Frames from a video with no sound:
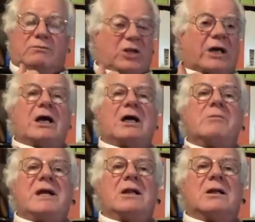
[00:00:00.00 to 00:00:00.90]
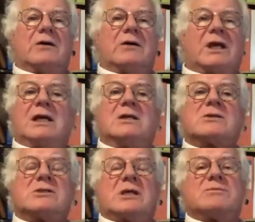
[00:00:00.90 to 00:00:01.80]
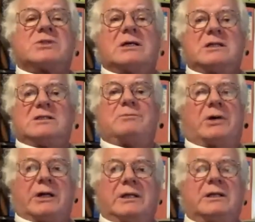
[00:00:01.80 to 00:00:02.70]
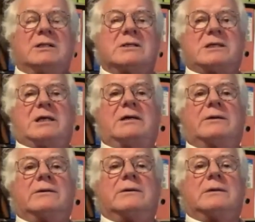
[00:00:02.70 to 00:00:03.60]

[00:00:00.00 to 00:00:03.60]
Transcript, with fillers: don't go to many live gigs because I'm so disappointed in the sound.